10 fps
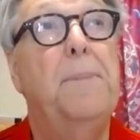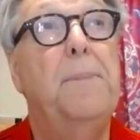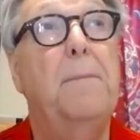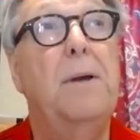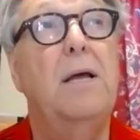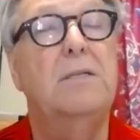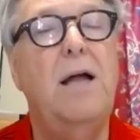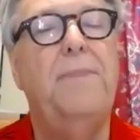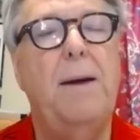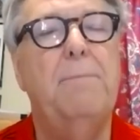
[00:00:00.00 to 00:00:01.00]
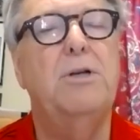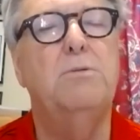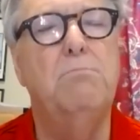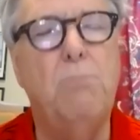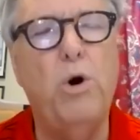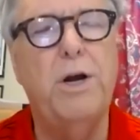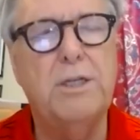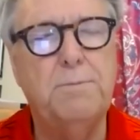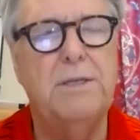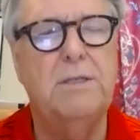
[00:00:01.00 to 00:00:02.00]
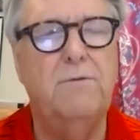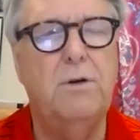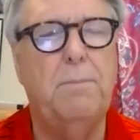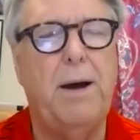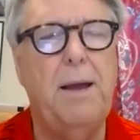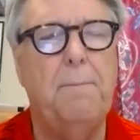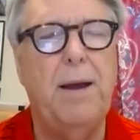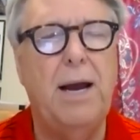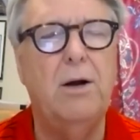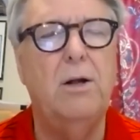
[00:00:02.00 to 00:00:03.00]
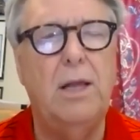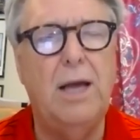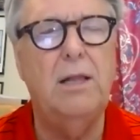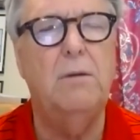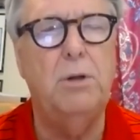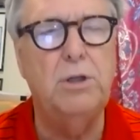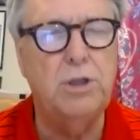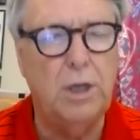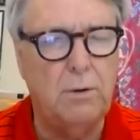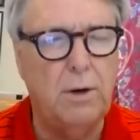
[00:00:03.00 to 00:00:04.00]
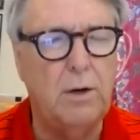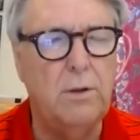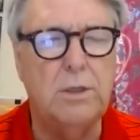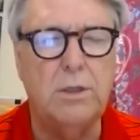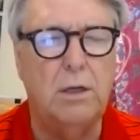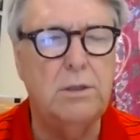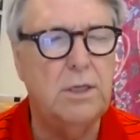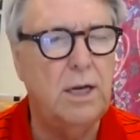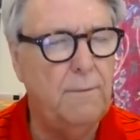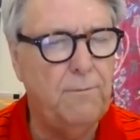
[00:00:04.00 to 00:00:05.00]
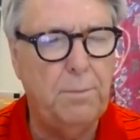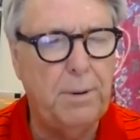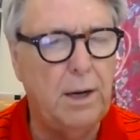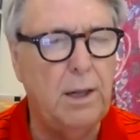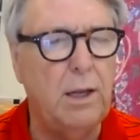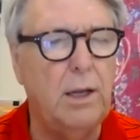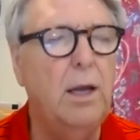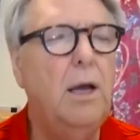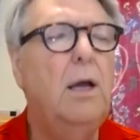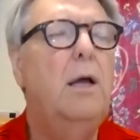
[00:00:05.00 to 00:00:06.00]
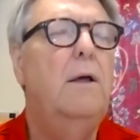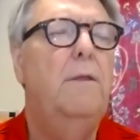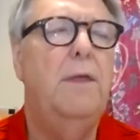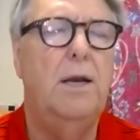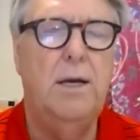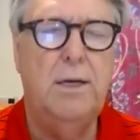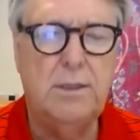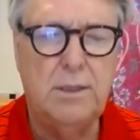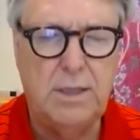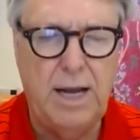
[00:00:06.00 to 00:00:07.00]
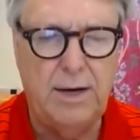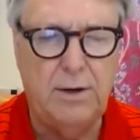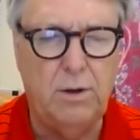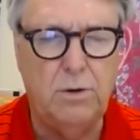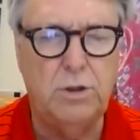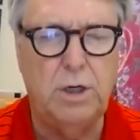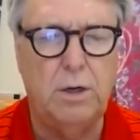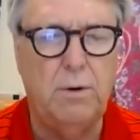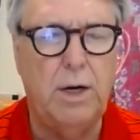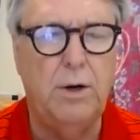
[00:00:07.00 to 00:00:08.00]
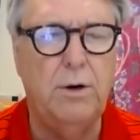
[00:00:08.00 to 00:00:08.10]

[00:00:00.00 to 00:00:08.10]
it's not that much more expensive to buy a parallelable generator that's all set up for paralleling than it is a standalone generator.